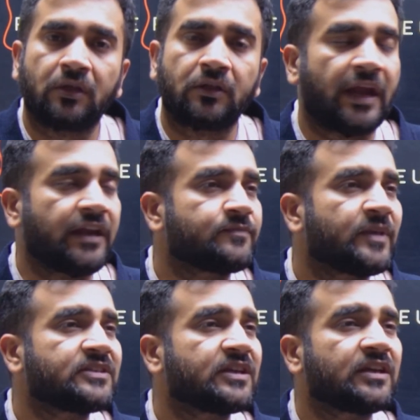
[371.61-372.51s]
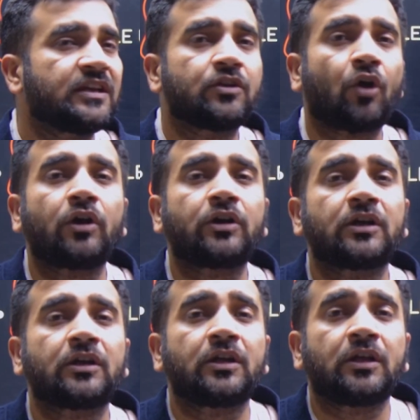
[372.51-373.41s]
That is basically not
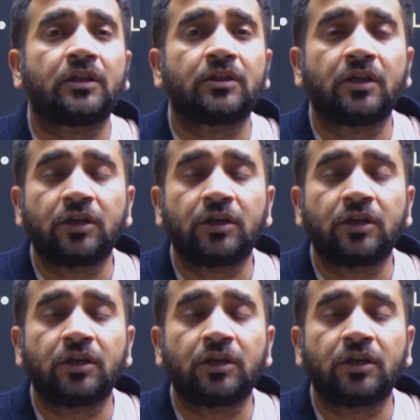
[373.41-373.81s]
the